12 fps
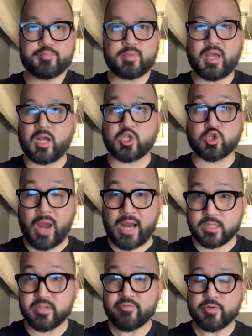
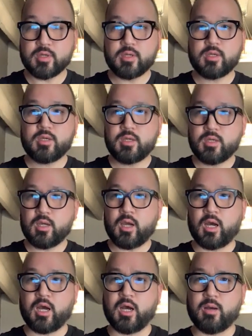attractive.
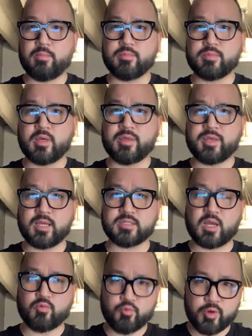Um, the things
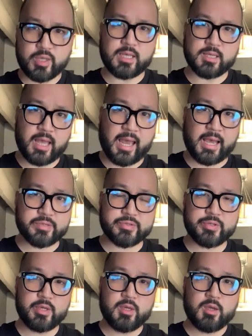that really
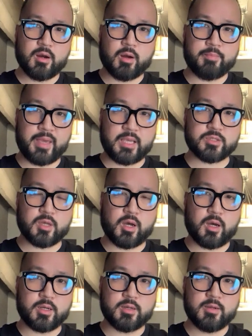last are based
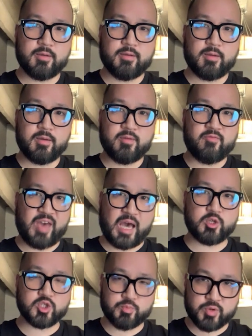on
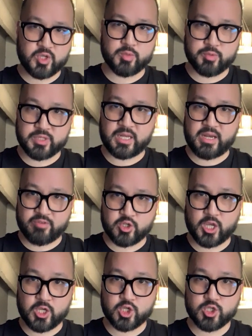values and principles that never
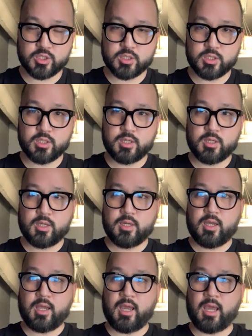change.
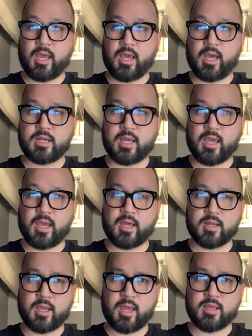And
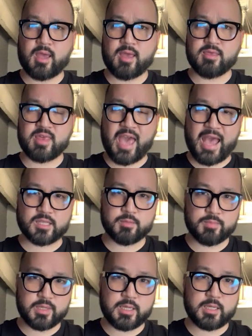and and and that, to
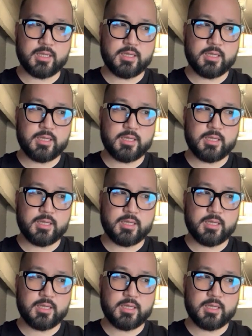me,